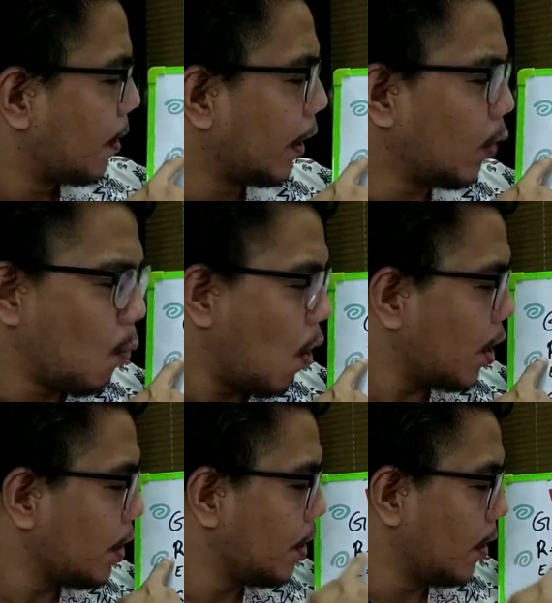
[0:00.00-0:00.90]

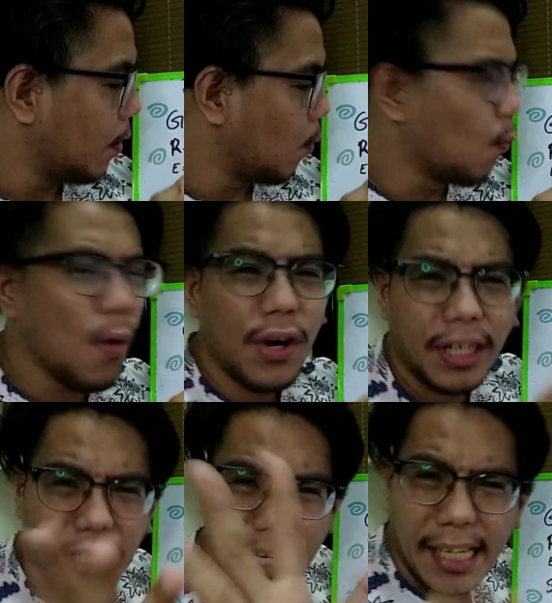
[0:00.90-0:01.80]
Required
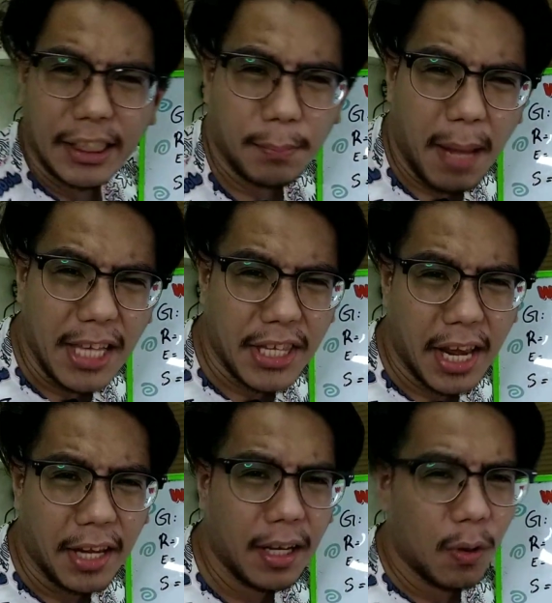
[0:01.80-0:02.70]
work is
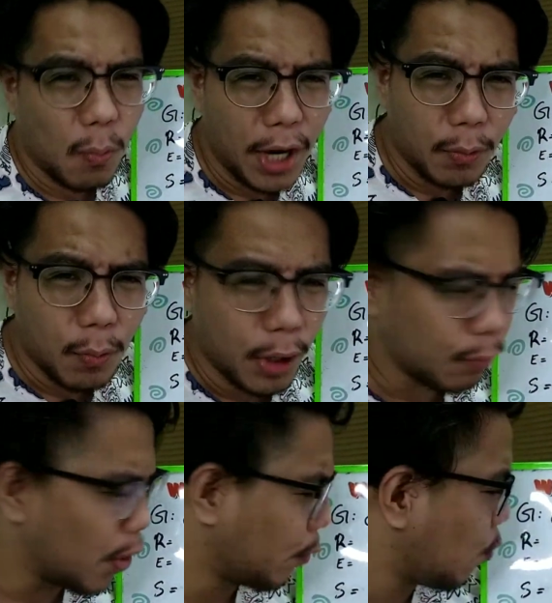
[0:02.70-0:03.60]
missing. Work, work,
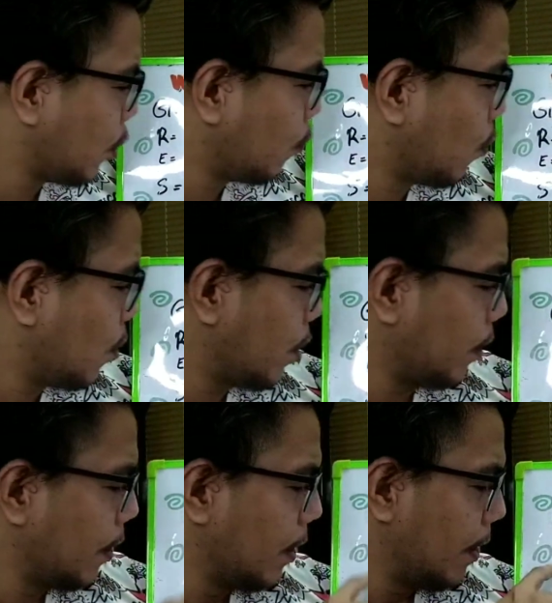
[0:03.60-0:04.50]
work, work, work.
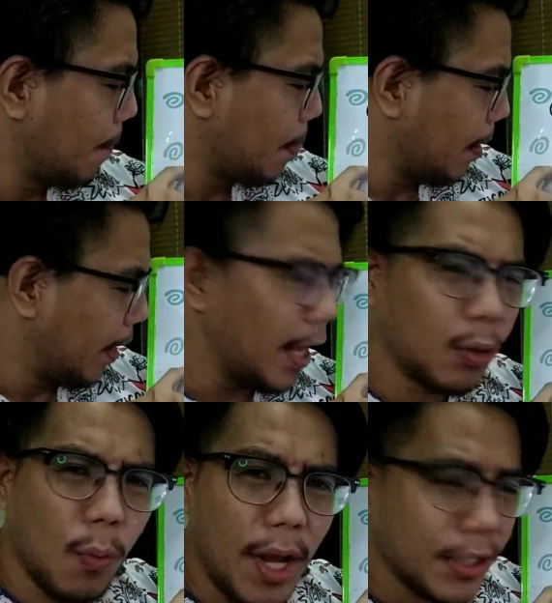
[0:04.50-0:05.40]

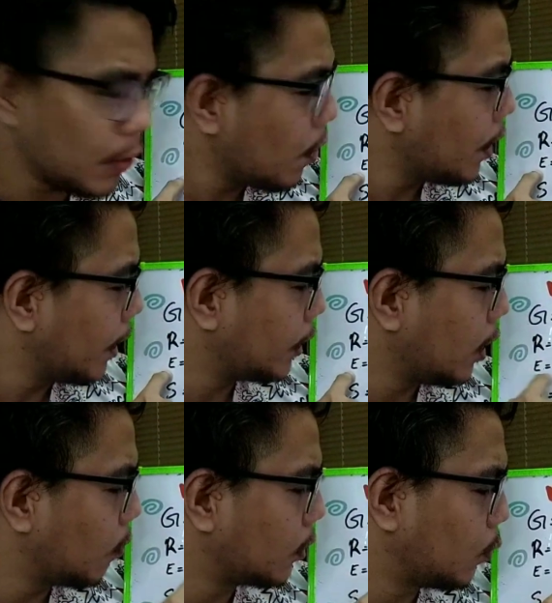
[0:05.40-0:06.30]
Equation is
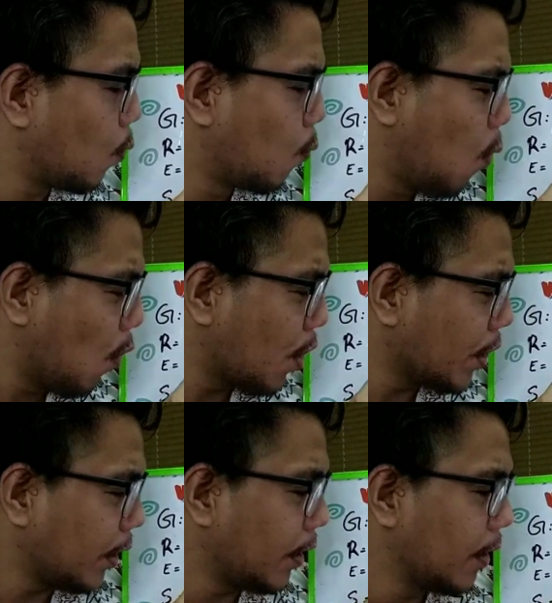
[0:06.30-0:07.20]
equals to work
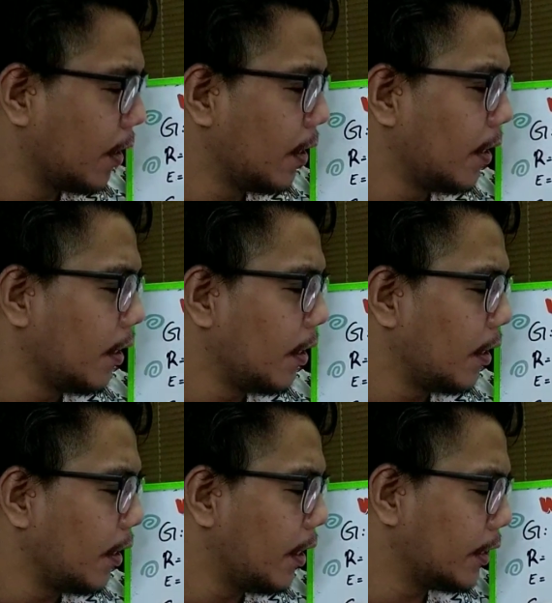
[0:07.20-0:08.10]

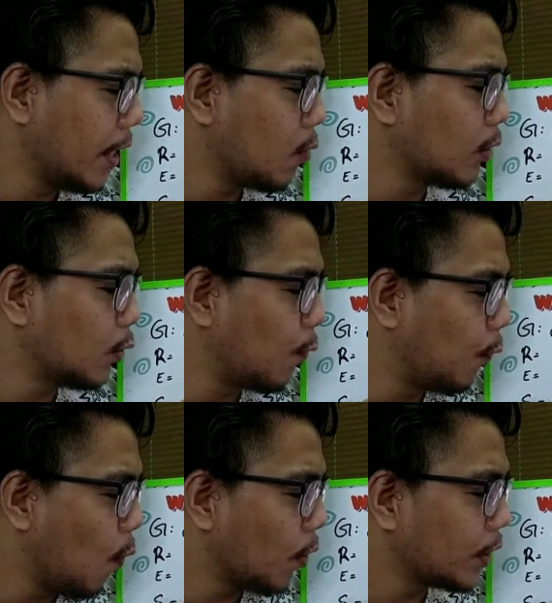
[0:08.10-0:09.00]
is equals to
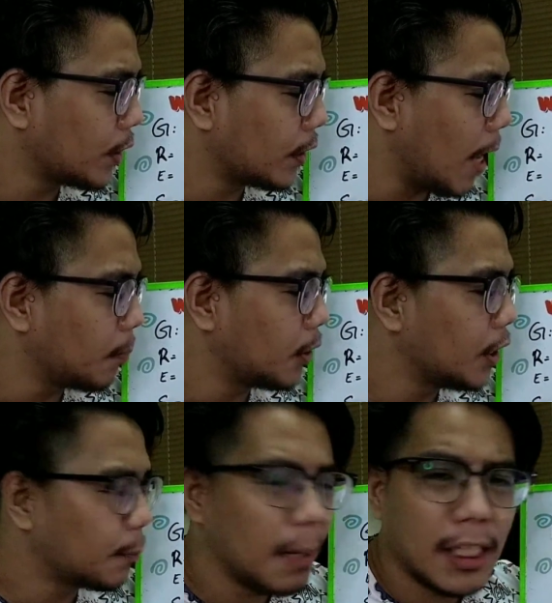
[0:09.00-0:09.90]
force times
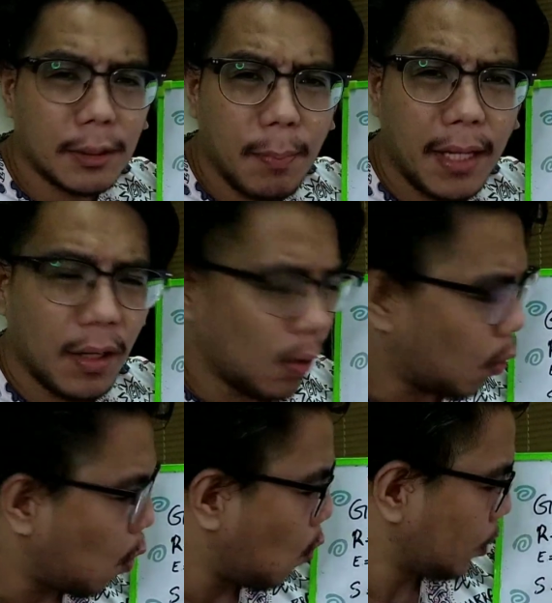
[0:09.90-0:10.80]
displacement
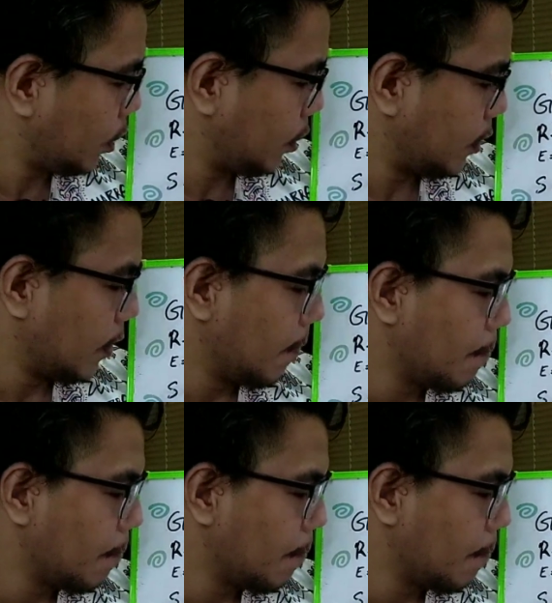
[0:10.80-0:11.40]
cos.